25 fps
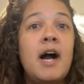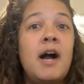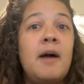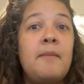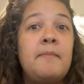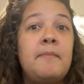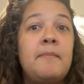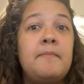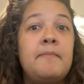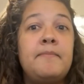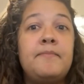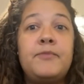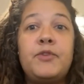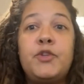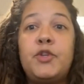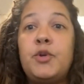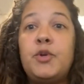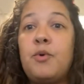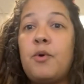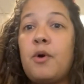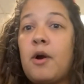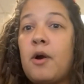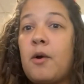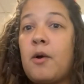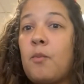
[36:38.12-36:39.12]
Um,
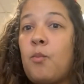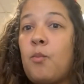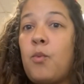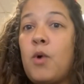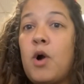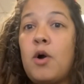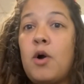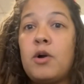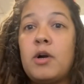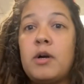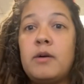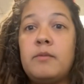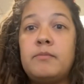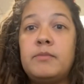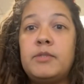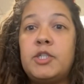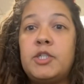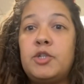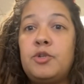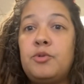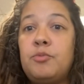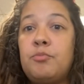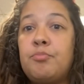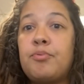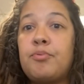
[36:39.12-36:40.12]
you are welcome
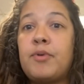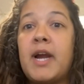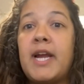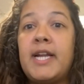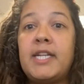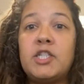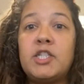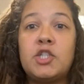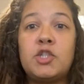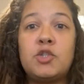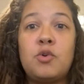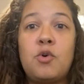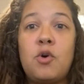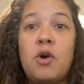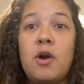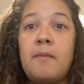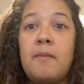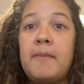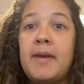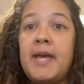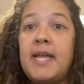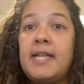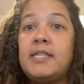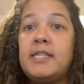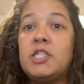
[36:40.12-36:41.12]
to
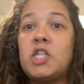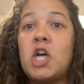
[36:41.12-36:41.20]
brainstorm and